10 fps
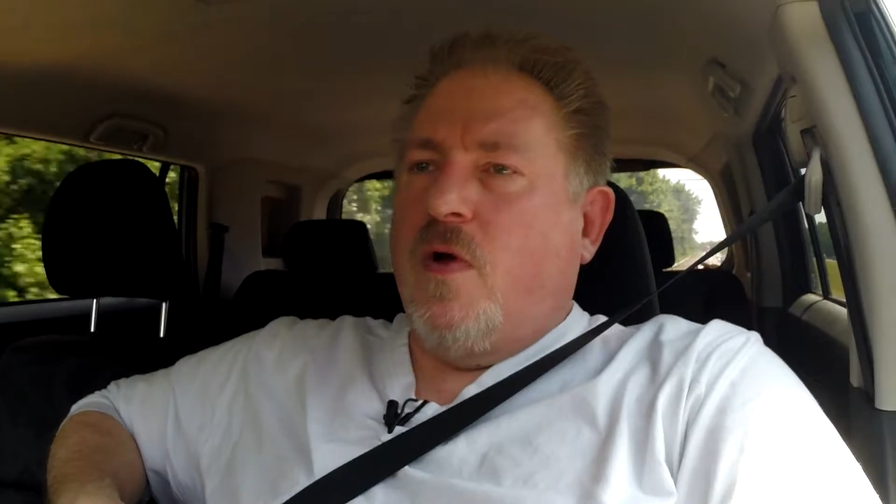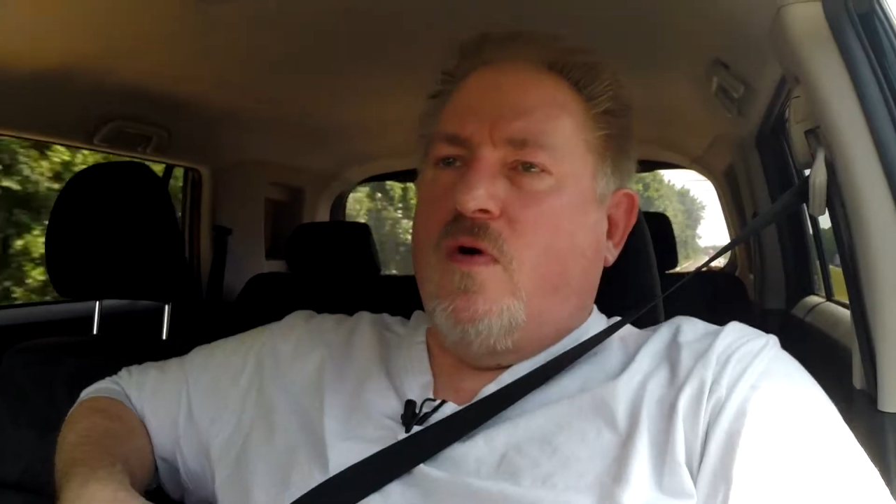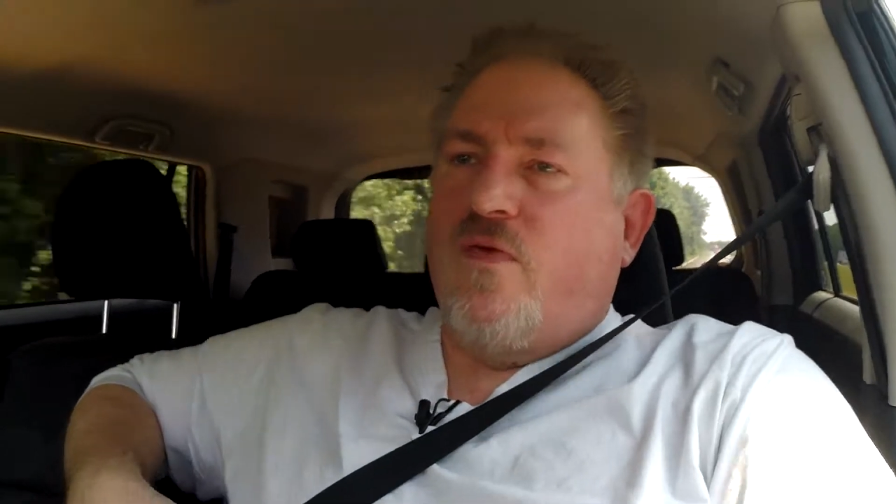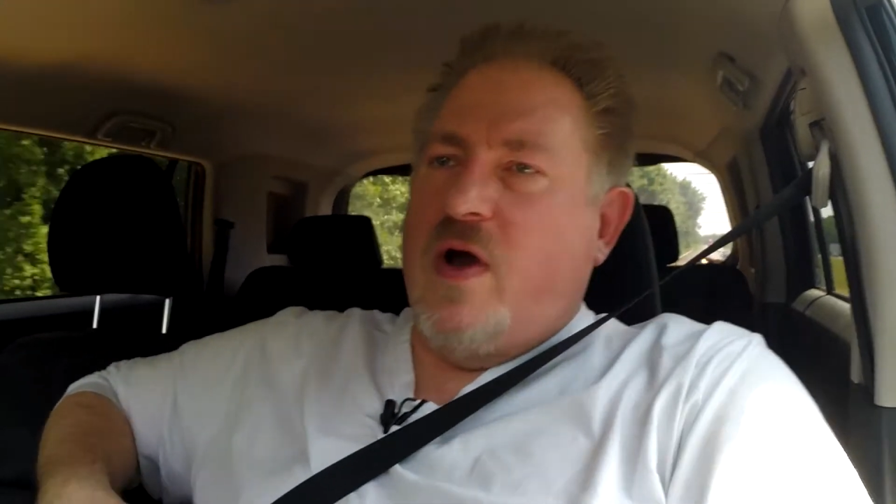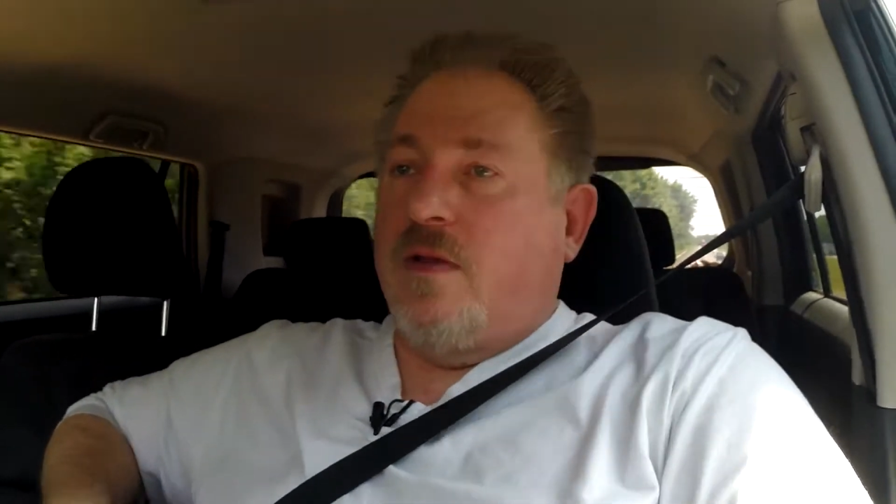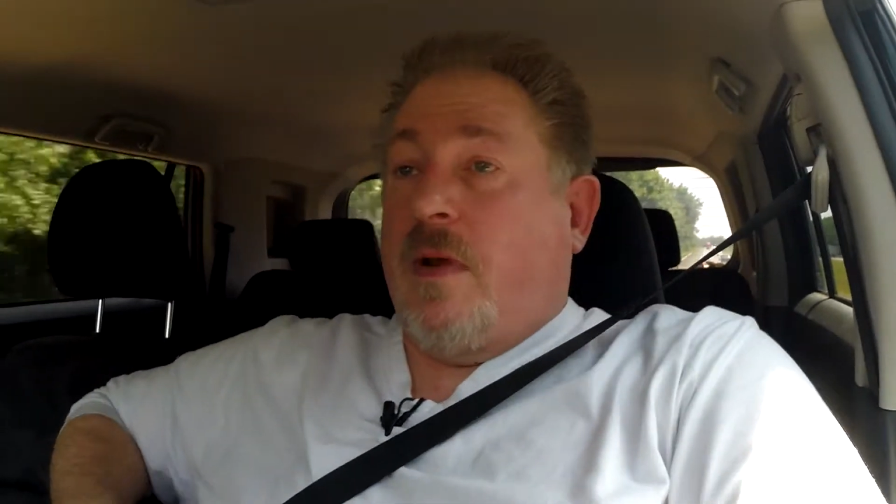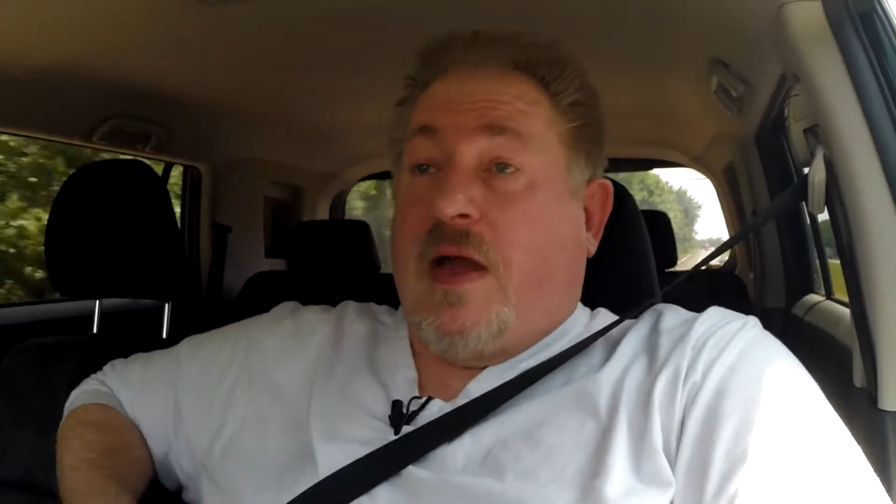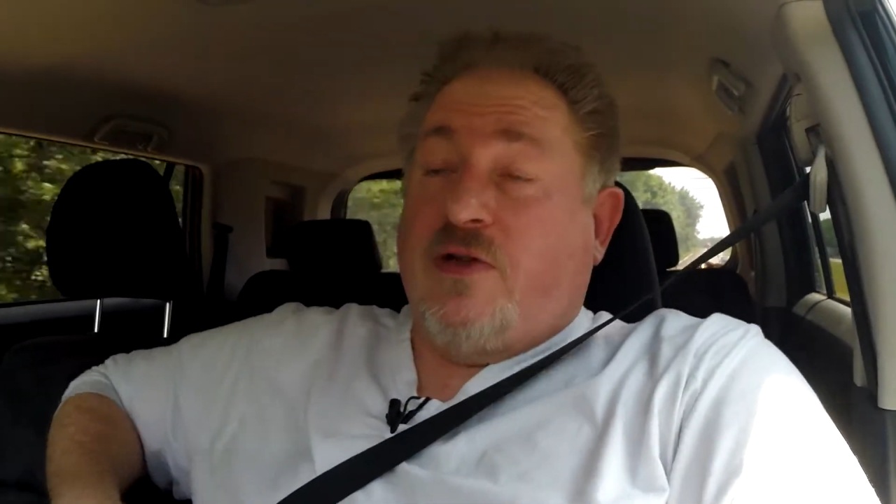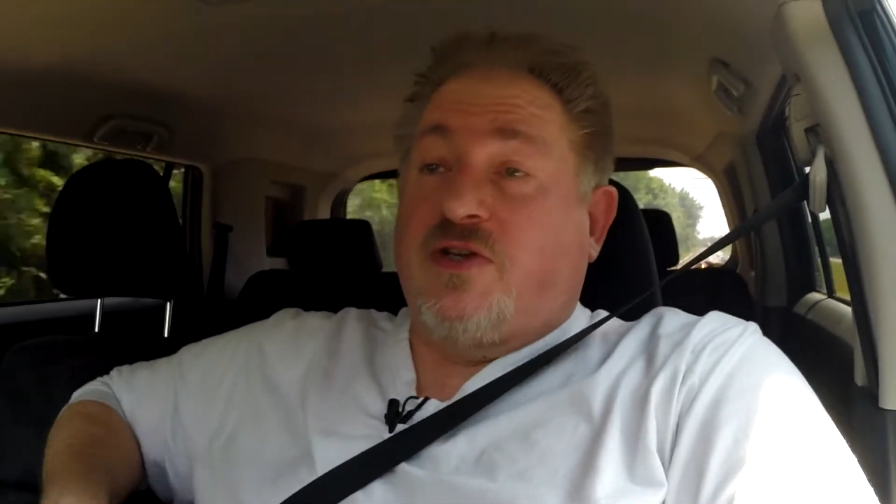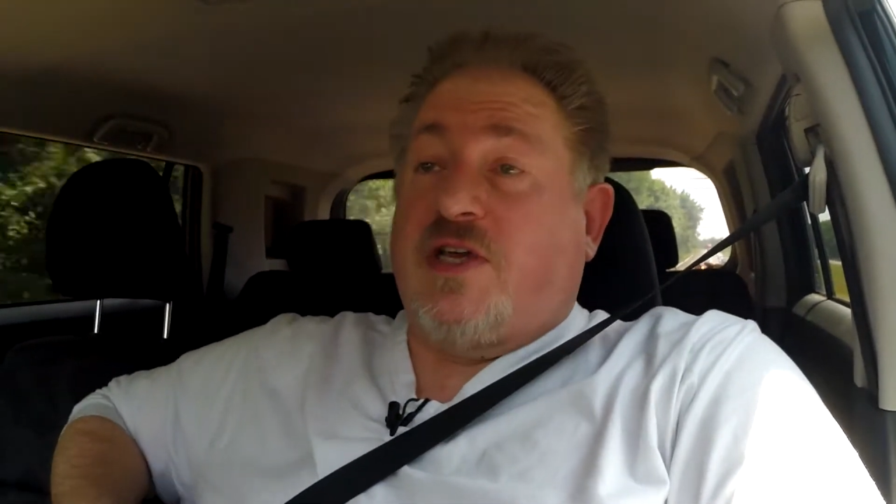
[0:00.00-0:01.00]
over on,
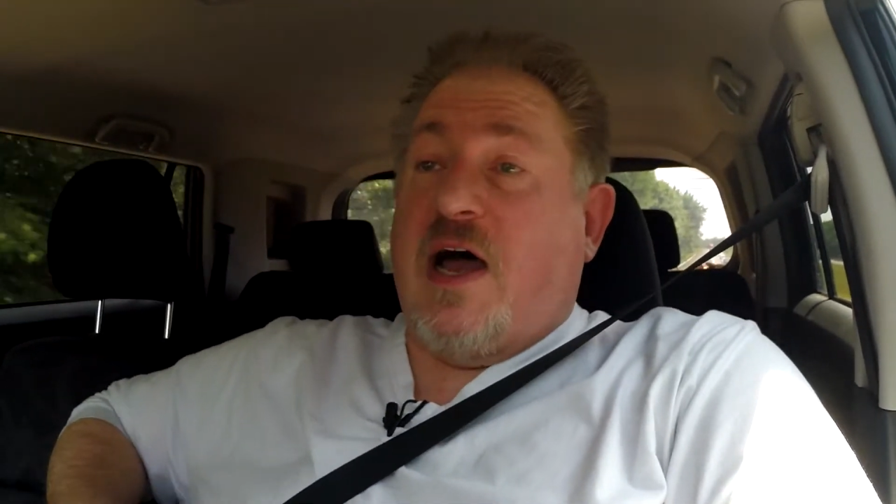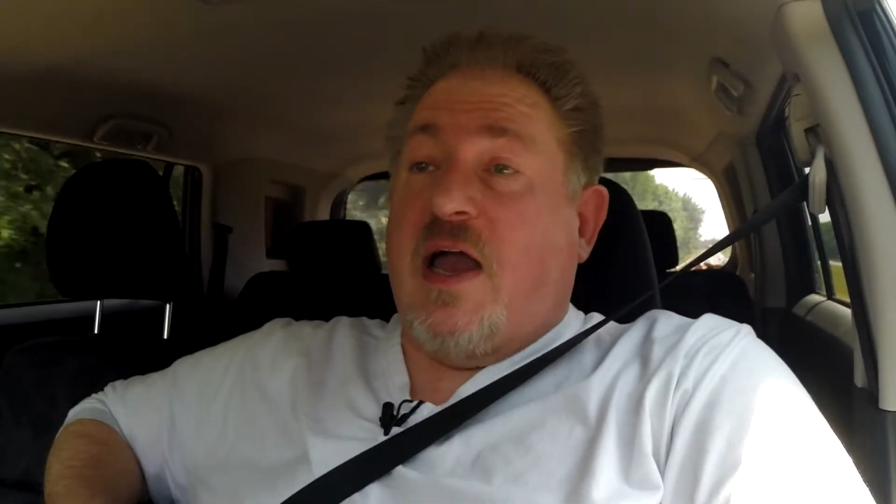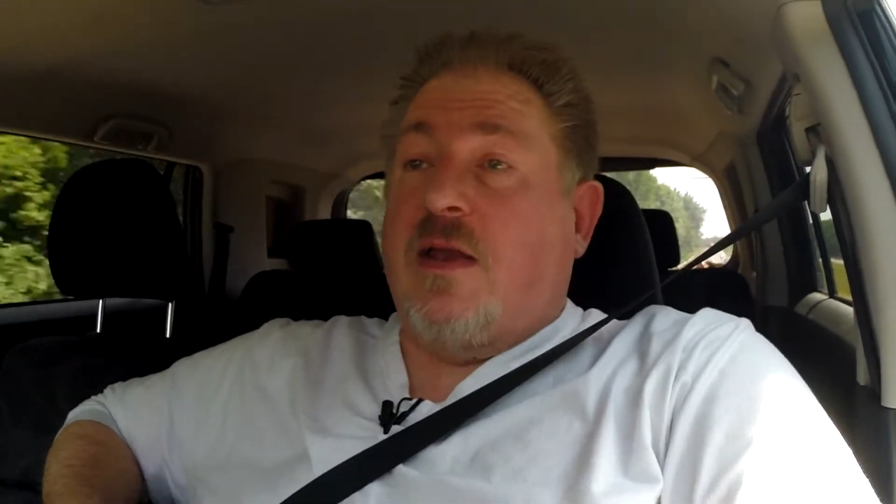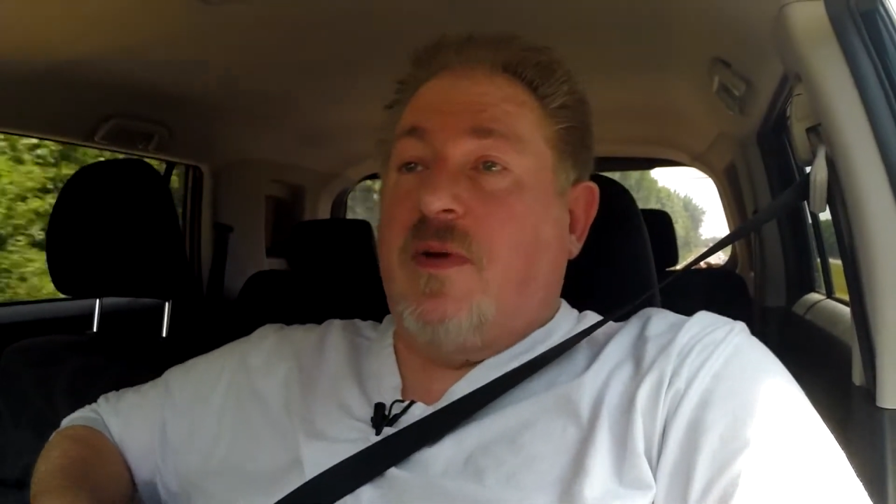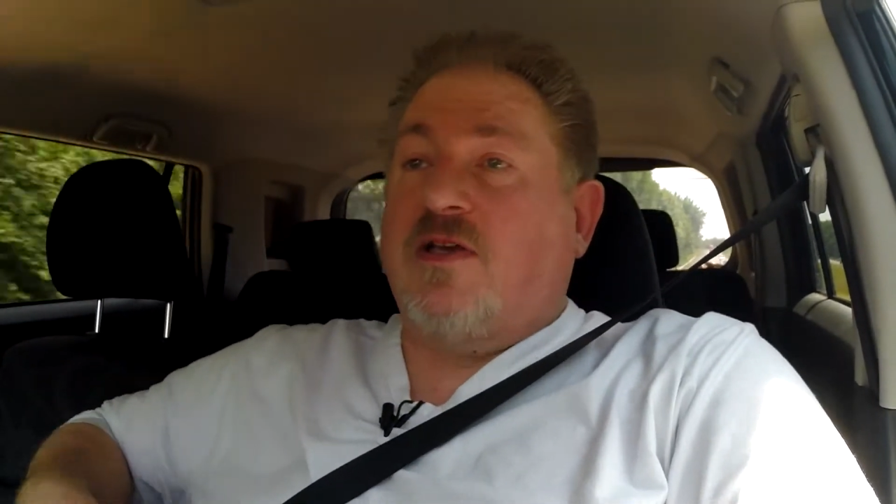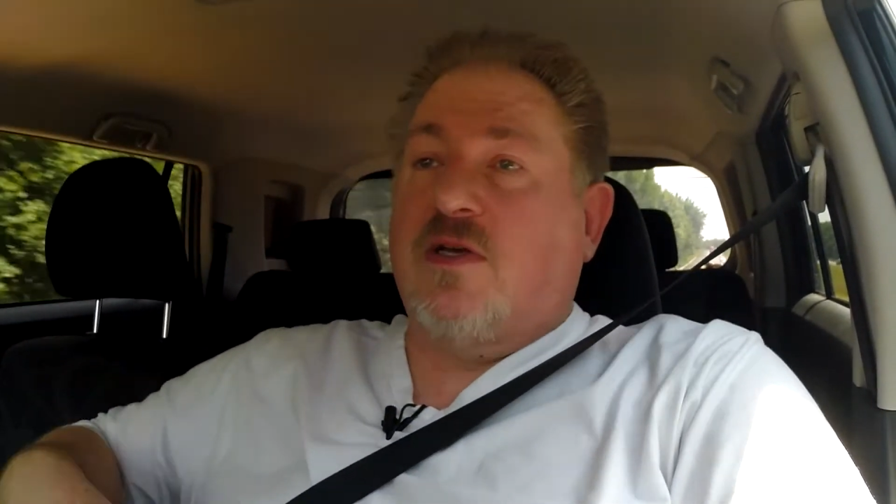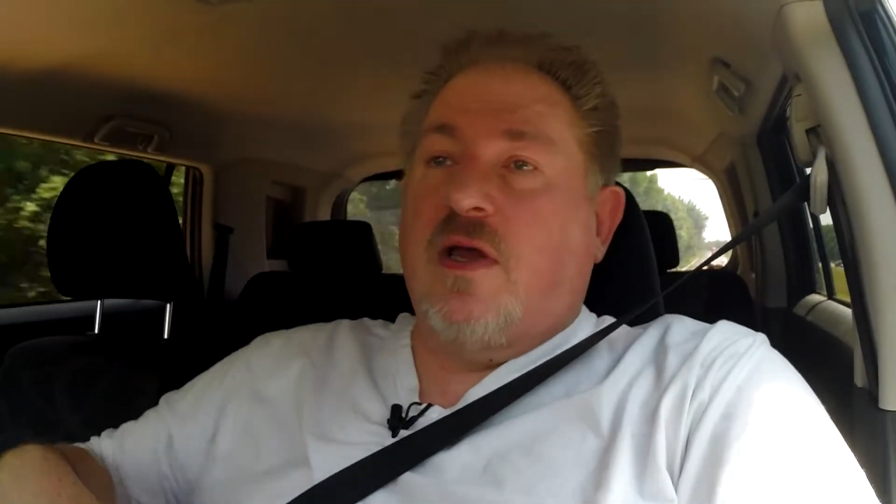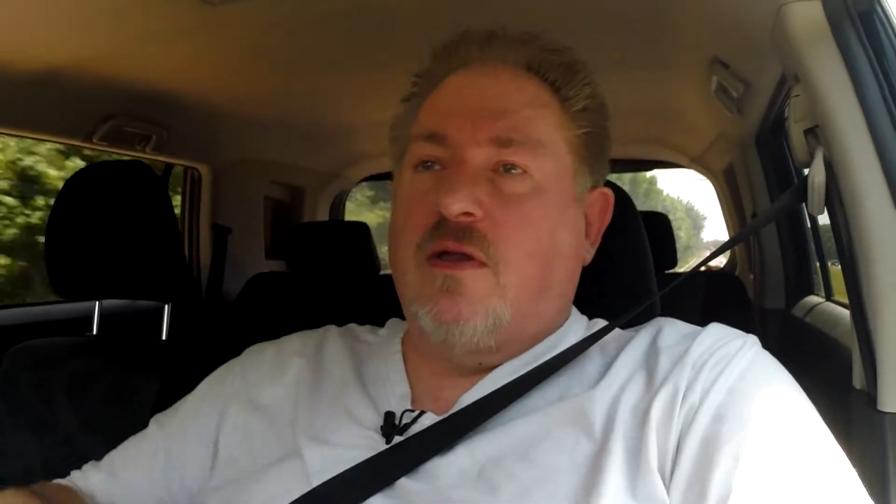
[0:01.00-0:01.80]
on your side, basically.